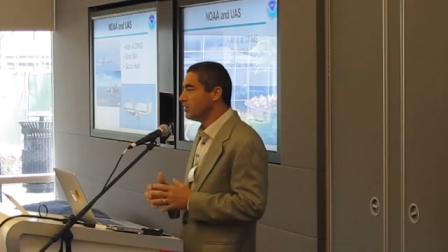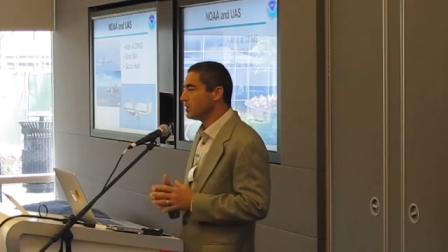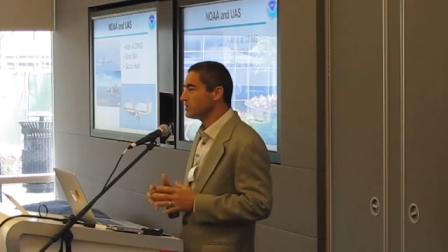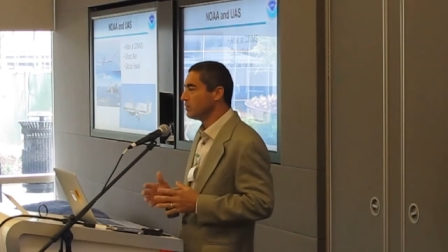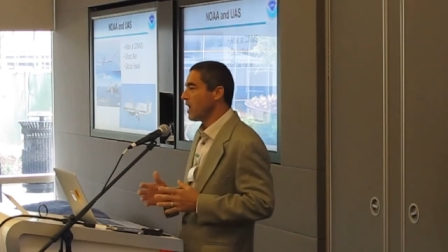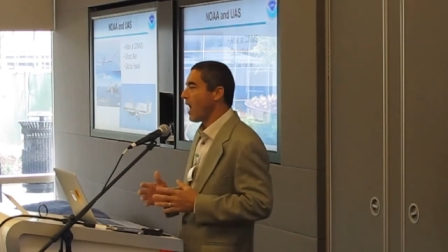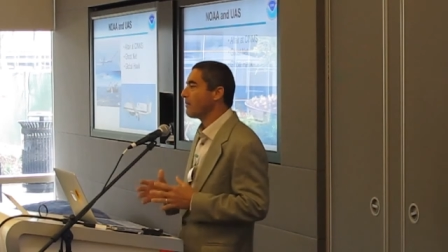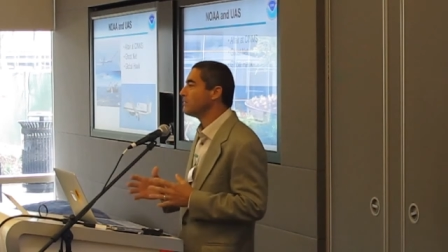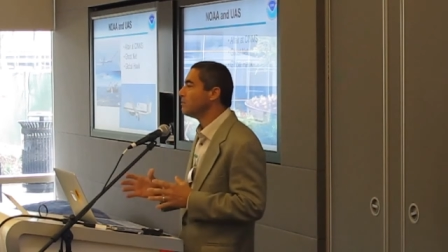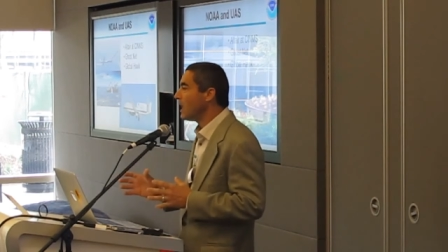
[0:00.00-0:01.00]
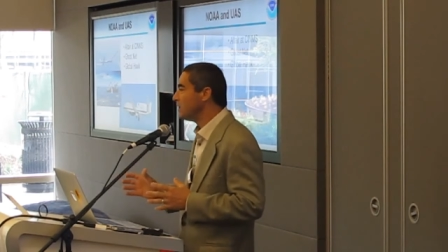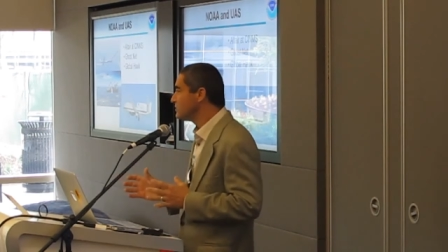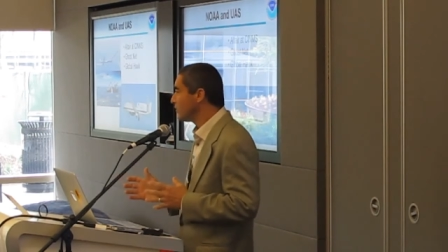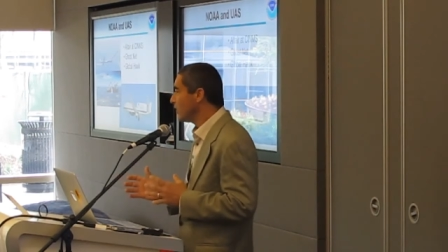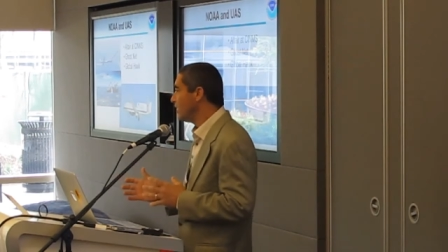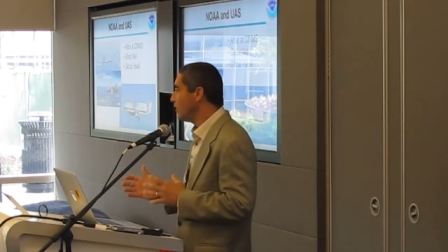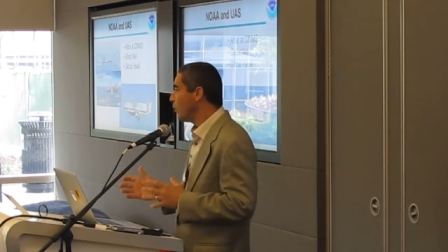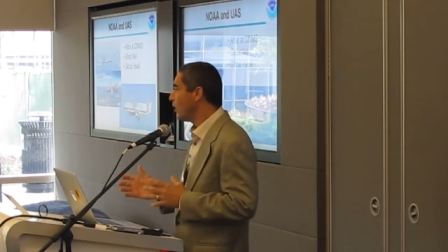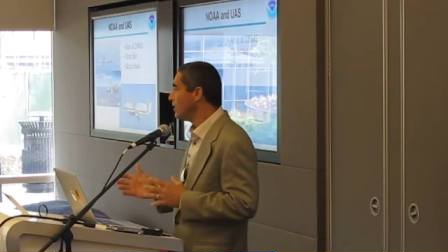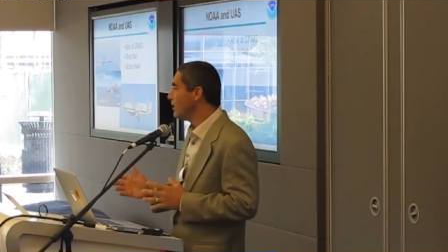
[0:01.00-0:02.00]
that wasn't really optimized for any
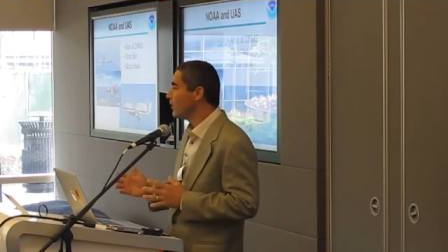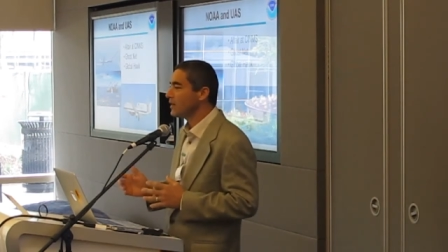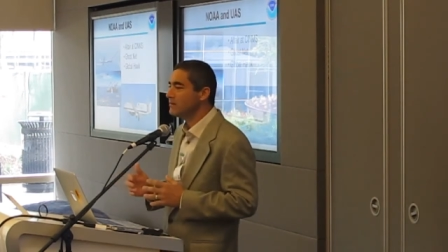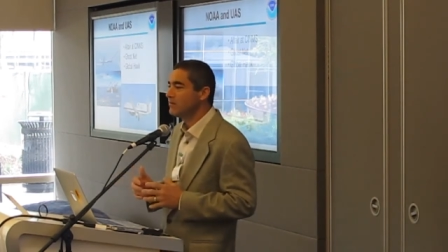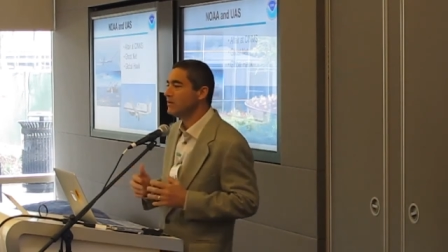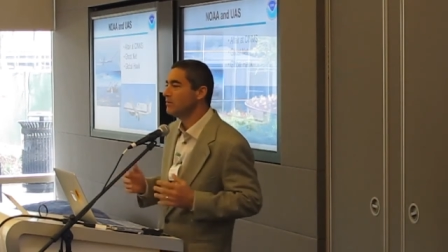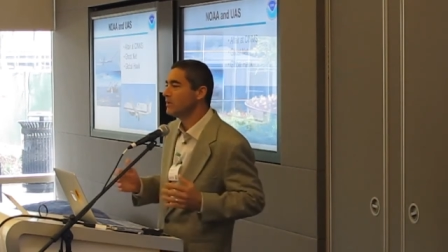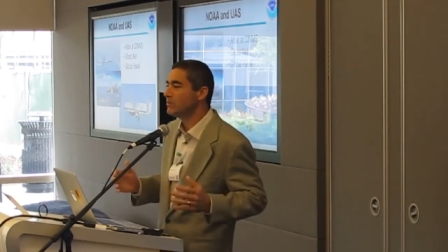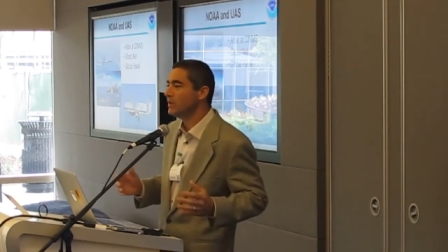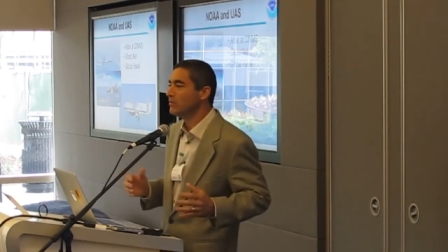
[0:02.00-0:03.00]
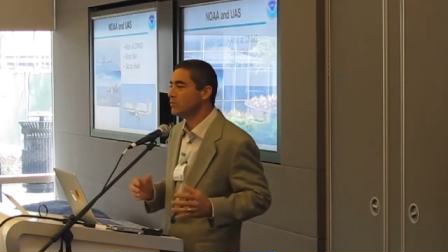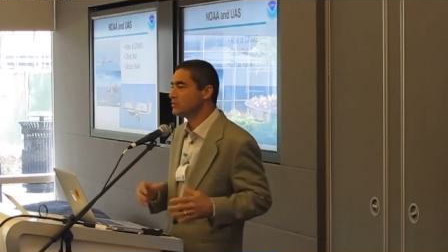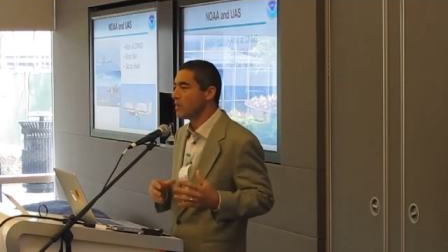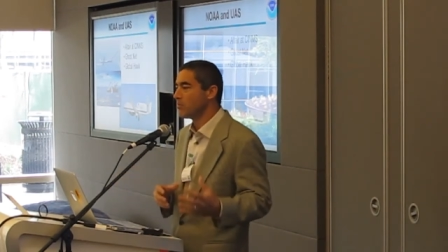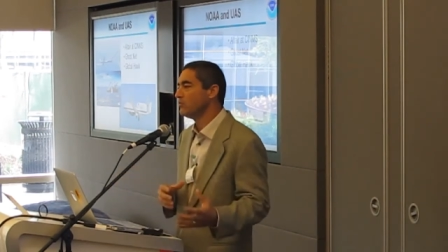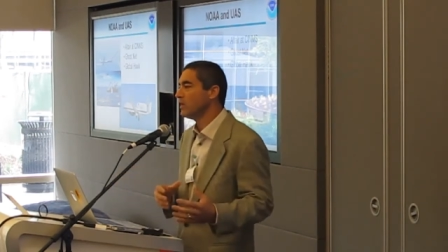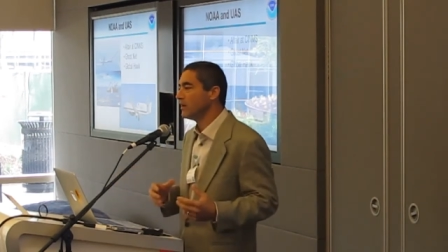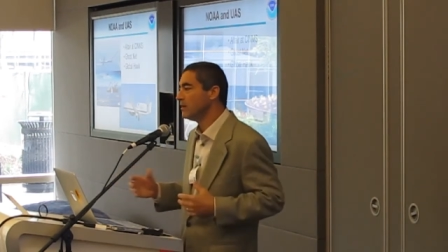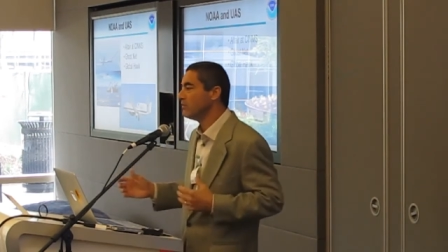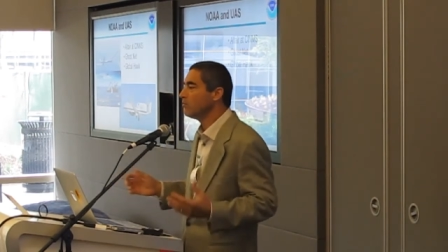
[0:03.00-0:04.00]
one NOAA activity, but it was
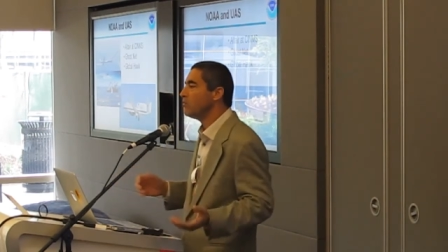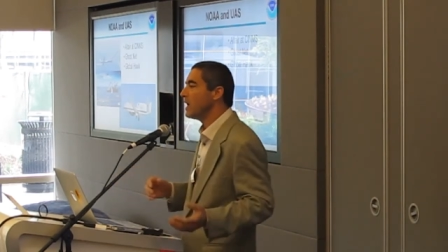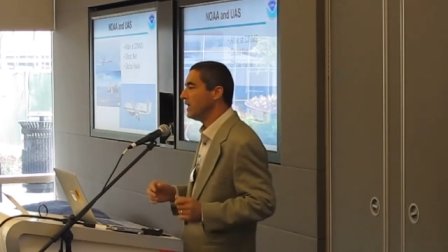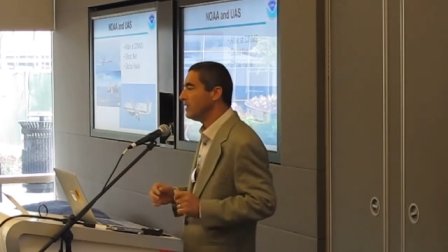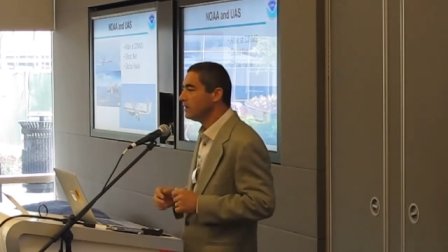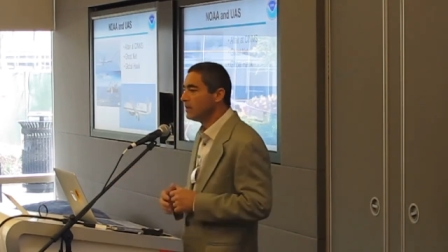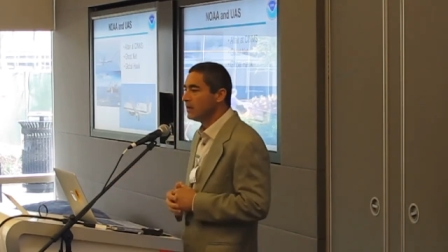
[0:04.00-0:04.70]
representative of many.